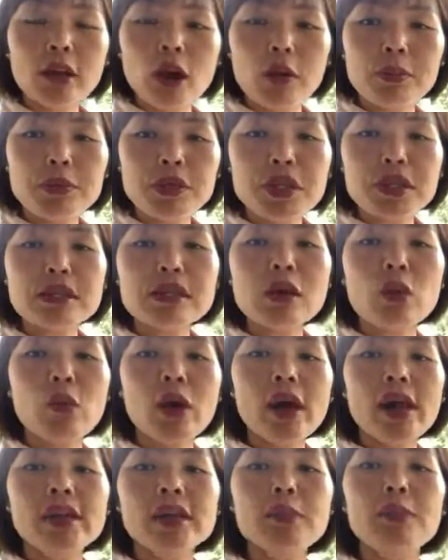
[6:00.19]
options and
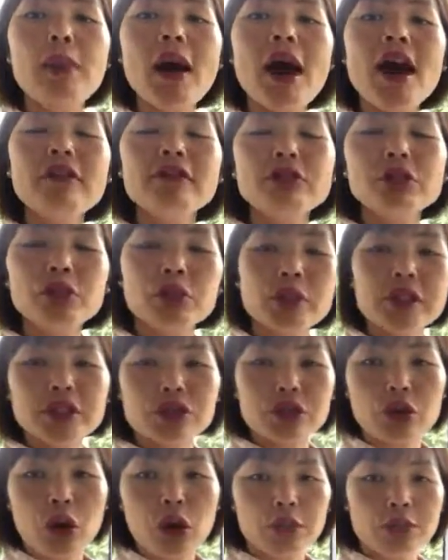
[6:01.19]
what are the path
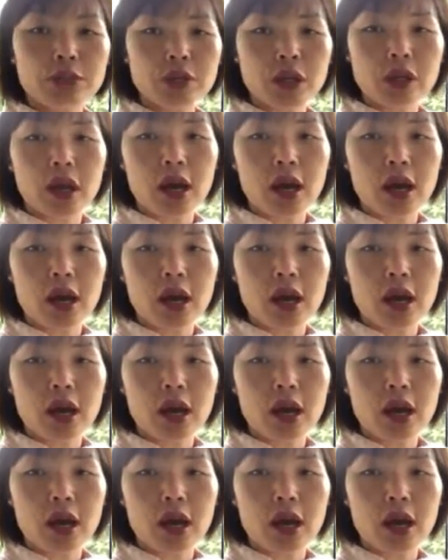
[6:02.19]
towards your